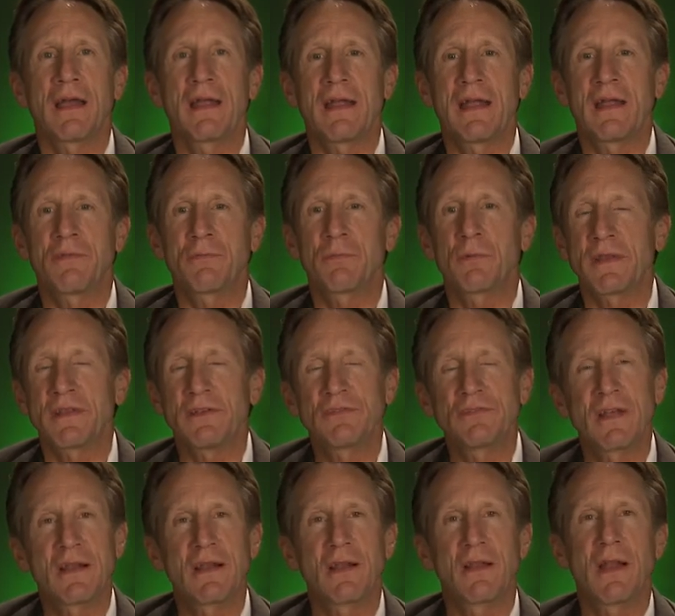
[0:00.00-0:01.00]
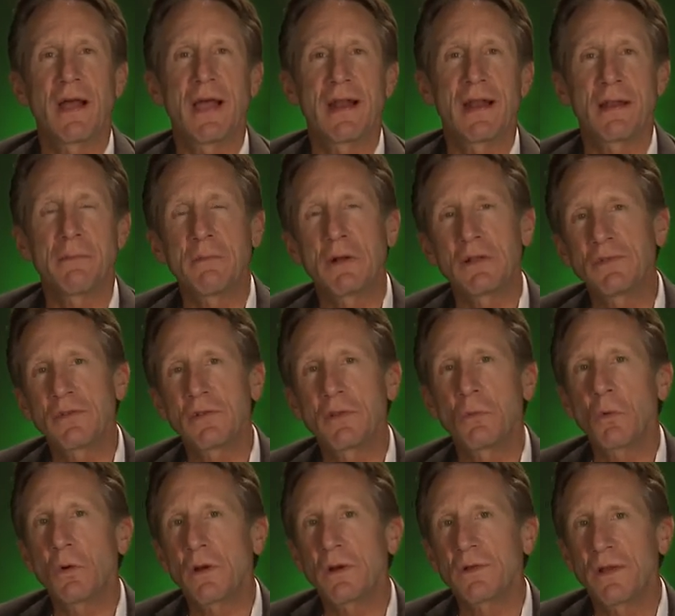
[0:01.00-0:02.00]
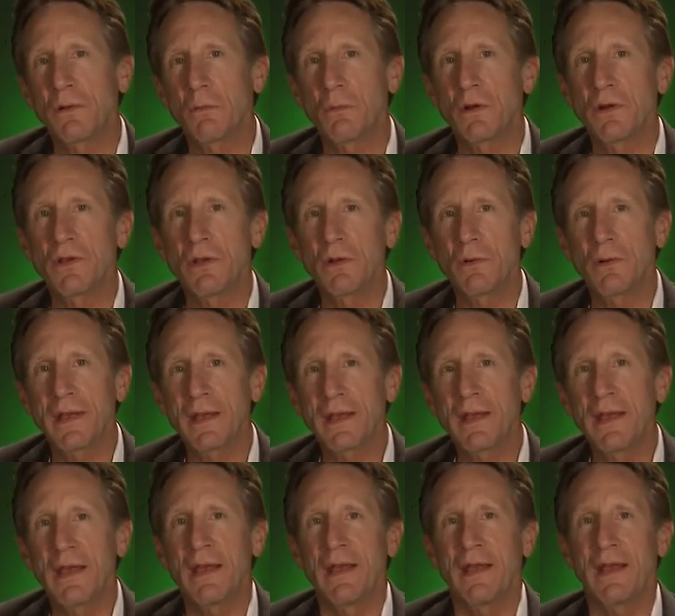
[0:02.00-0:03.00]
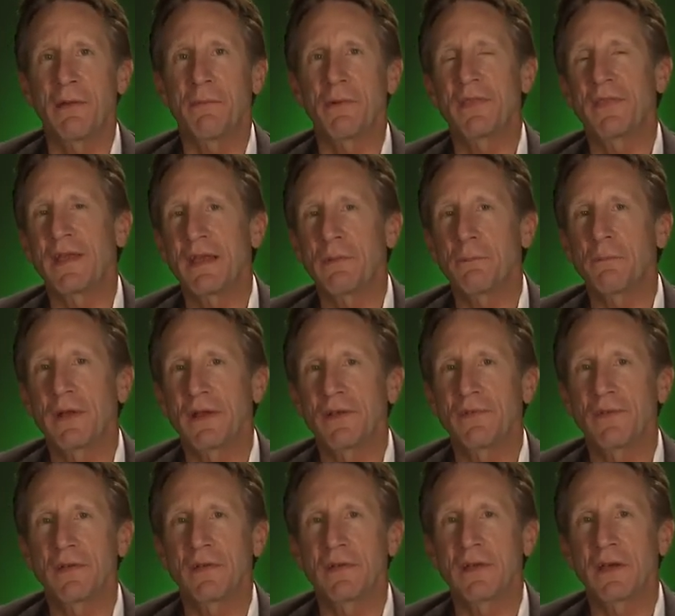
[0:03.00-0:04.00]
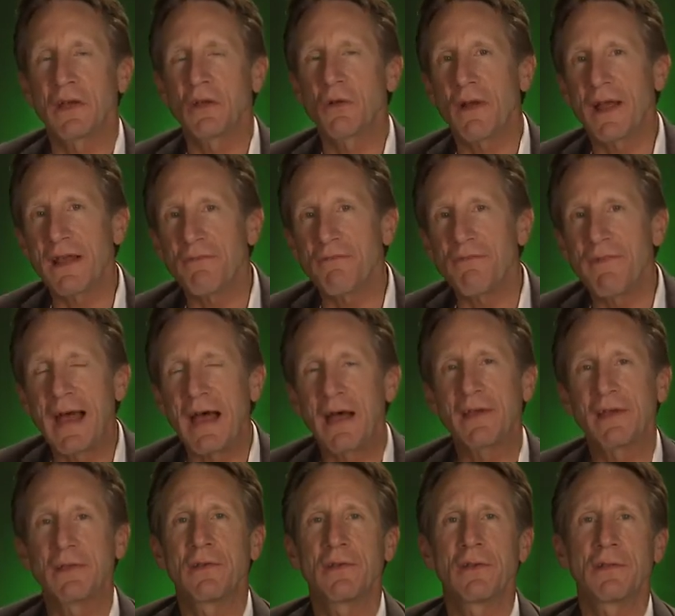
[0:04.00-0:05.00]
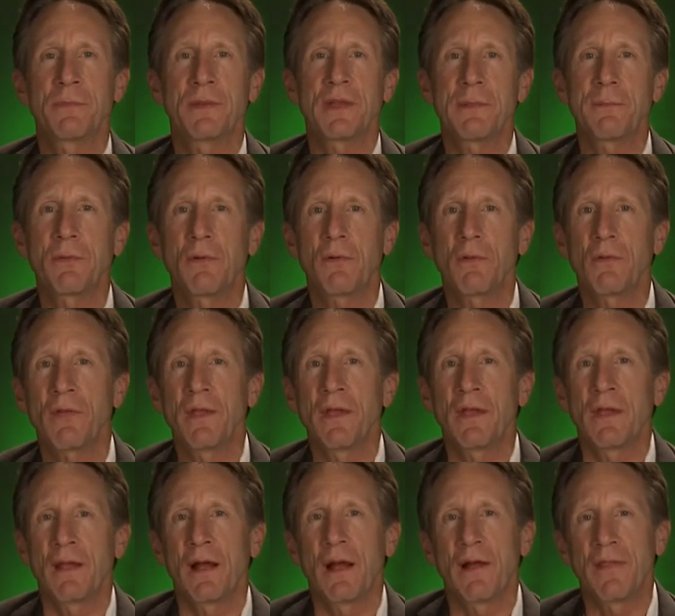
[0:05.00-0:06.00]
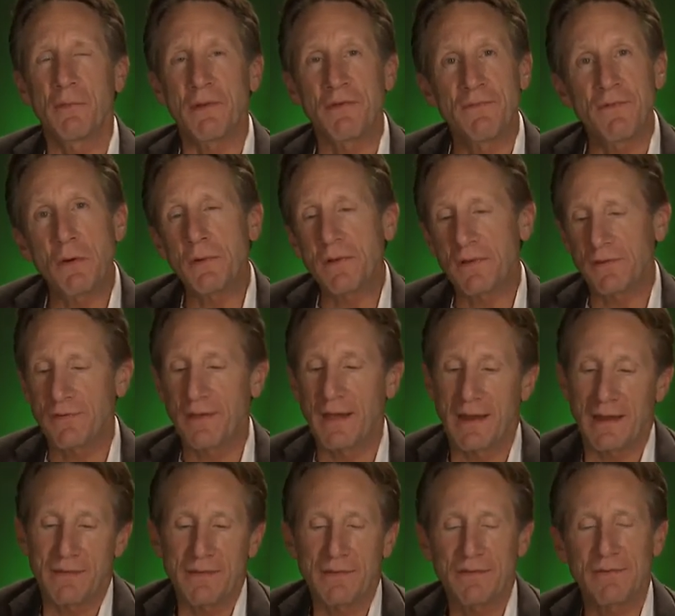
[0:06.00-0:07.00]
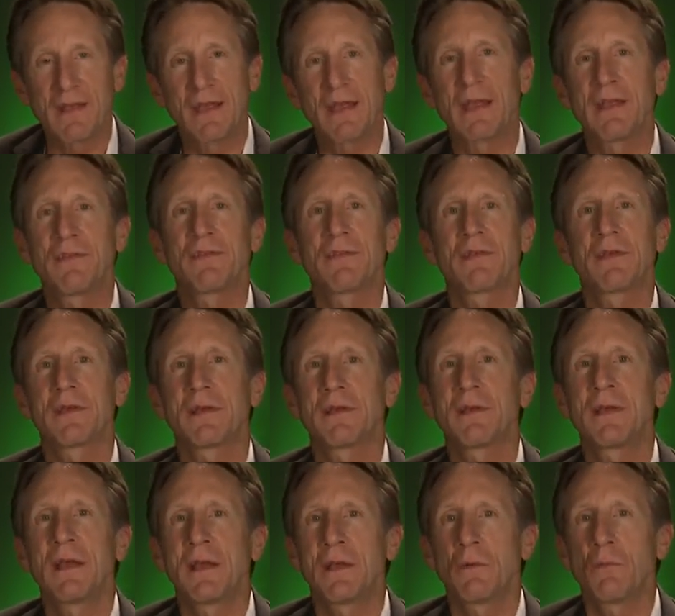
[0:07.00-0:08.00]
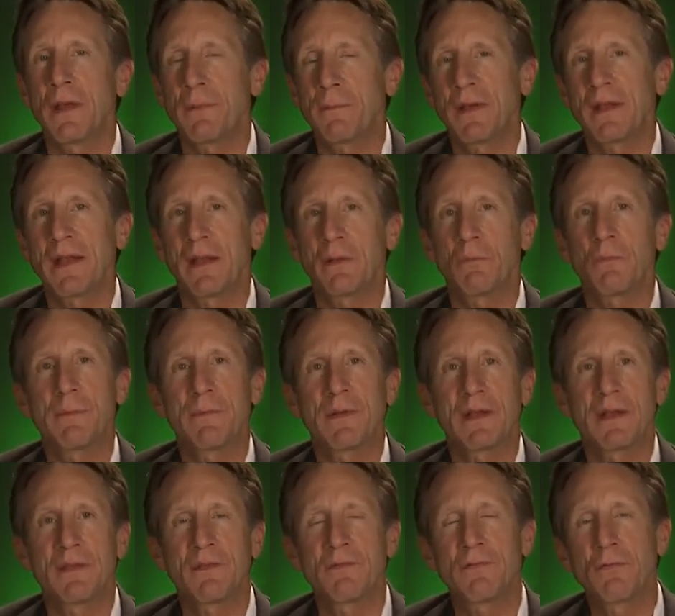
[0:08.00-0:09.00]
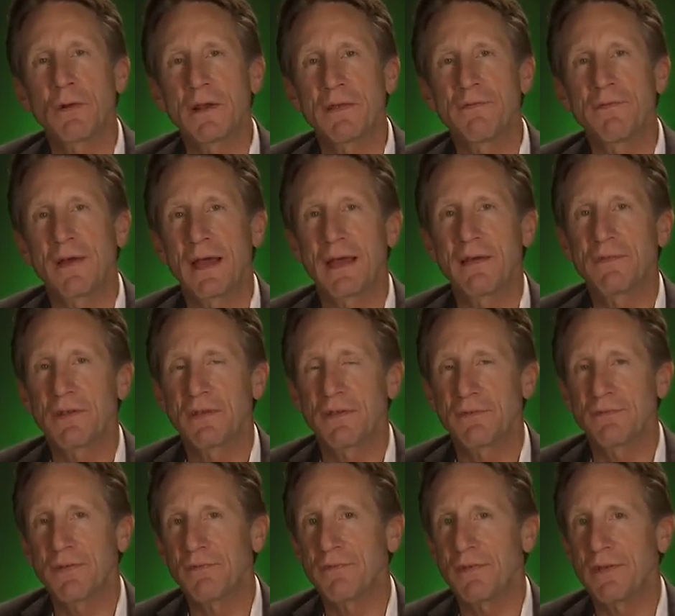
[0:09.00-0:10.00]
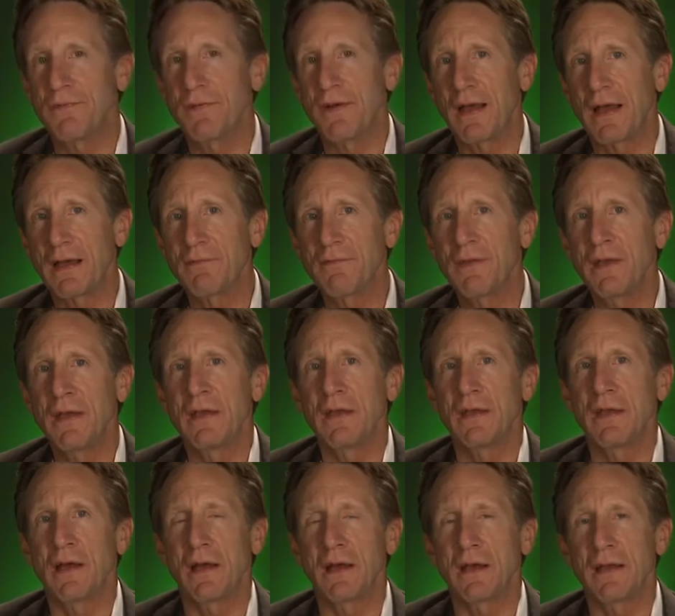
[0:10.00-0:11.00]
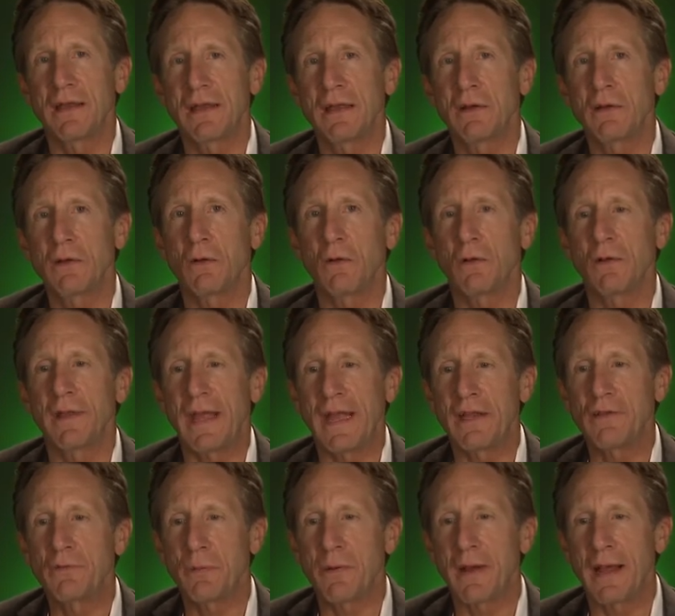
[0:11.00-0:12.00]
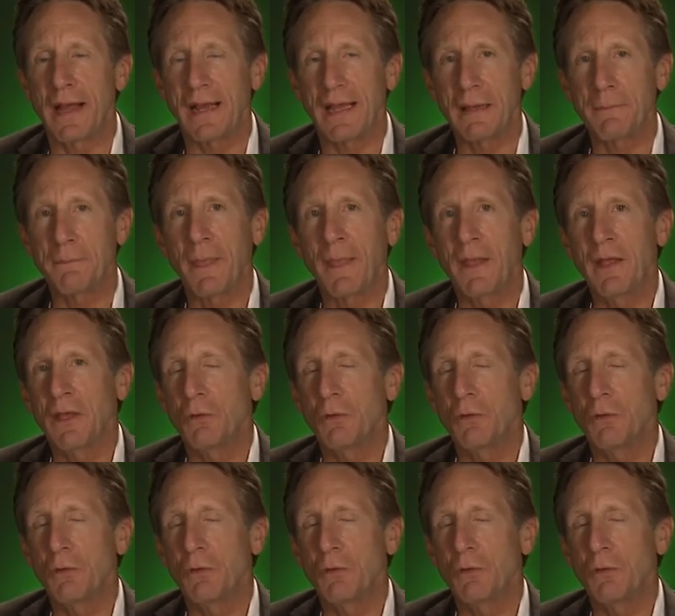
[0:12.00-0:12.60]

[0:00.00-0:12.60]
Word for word: it, it's really shed a light on much of the work that we're doing, and we think it brings a, a great value to the people uh, that we focus on, in this case, uh, women and women in the forty-five to fifty-five uh, year old age bracket.